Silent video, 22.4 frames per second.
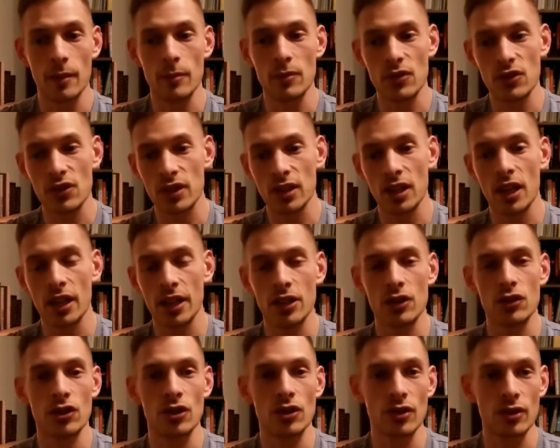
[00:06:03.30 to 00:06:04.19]

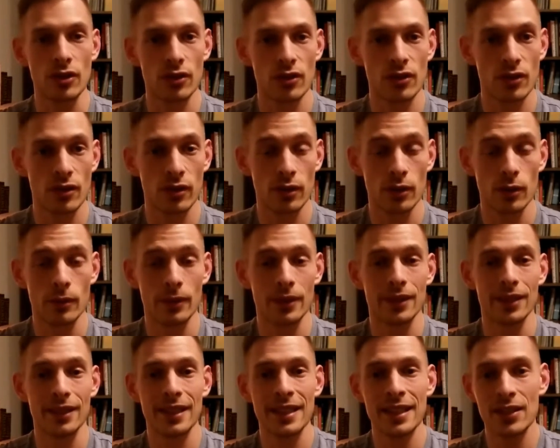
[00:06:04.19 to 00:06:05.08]
sluggish and slow and
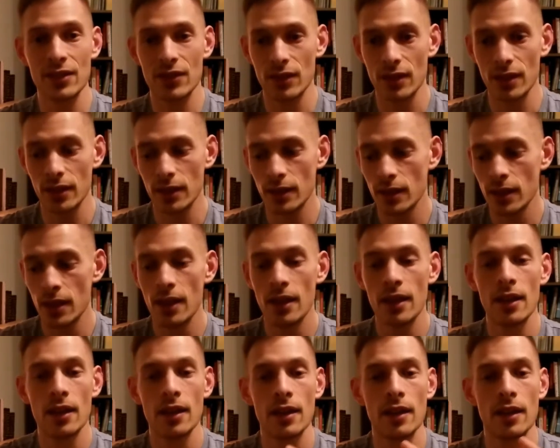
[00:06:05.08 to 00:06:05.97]
lazy.
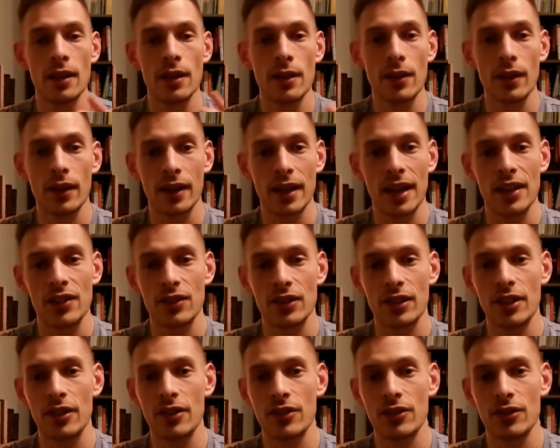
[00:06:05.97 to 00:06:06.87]
The
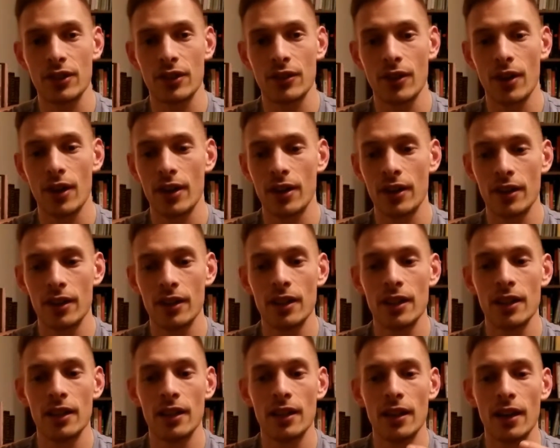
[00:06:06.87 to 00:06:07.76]
Cascara sagrada
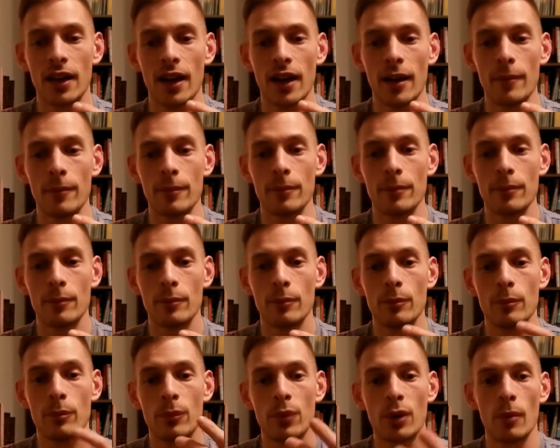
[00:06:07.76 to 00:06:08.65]

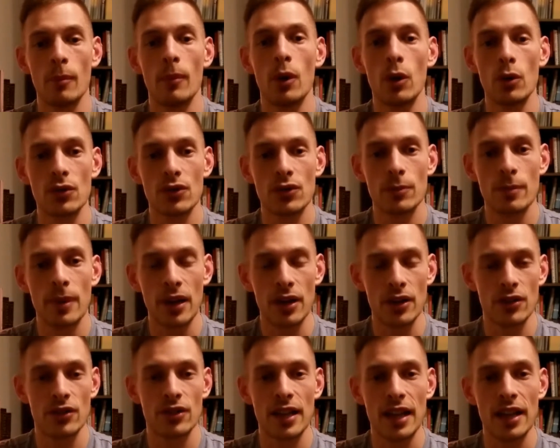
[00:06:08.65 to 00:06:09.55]
promotes
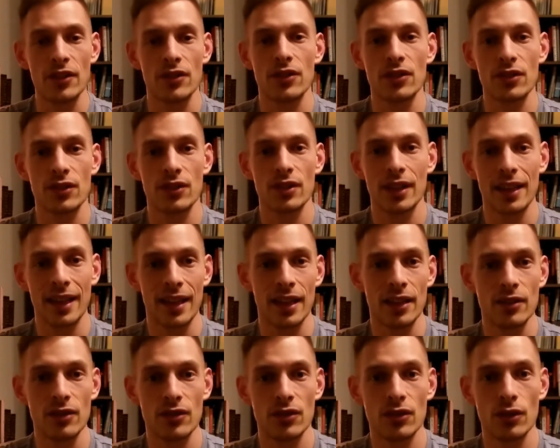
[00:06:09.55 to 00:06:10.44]
peristalsis again,
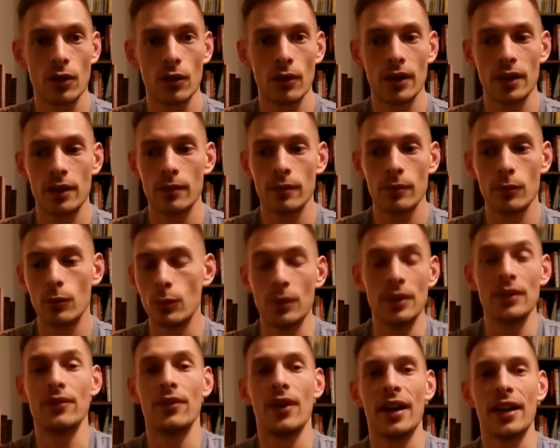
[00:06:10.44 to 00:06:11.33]
so it
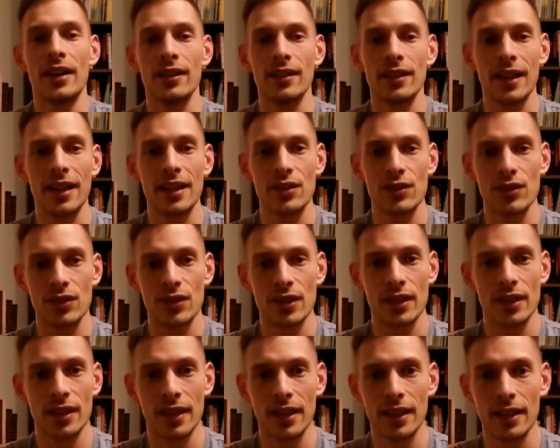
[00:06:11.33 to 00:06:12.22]
revitalizes it
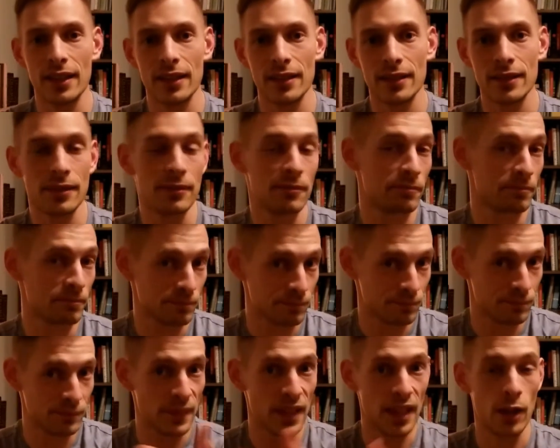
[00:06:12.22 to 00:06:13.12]
and
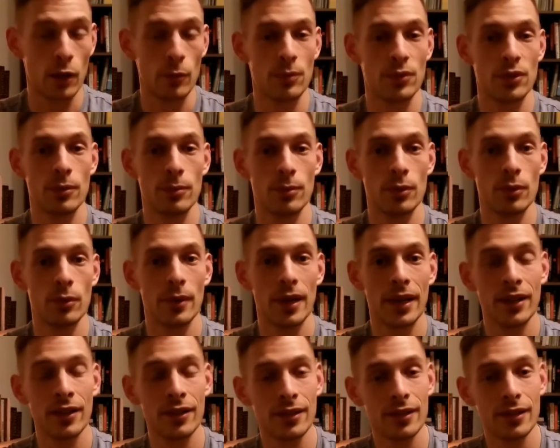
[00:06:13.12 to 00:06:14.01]
helps you poo
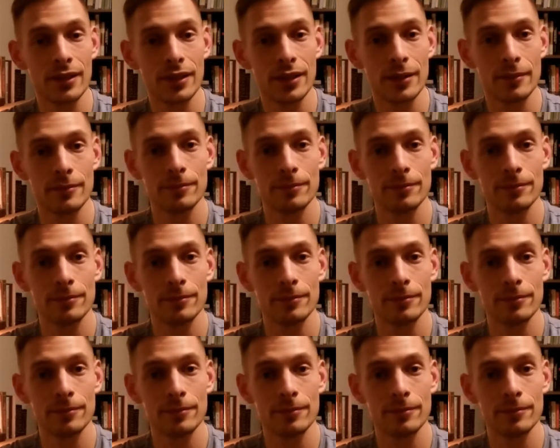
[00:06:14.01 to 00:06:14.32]
regularly.